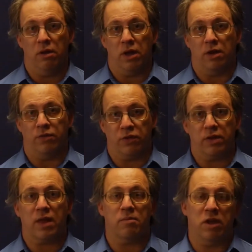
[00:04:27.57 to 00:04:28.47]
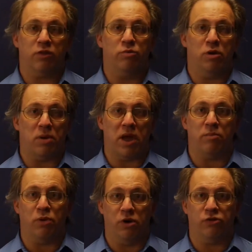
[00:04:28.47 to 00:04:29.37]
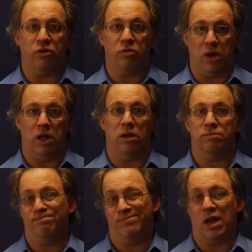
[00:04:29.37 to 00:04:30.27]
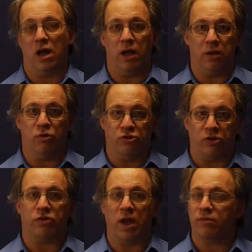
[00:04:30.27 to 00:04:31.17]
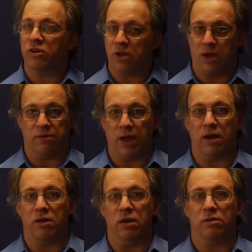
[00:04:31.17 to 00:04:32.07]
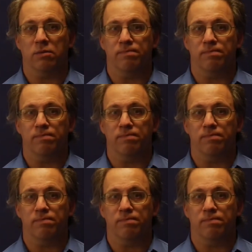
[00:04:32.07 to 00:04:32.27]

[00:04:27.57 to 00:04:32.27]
And if you think that makes me a bad person, well, I will just have to take that hit.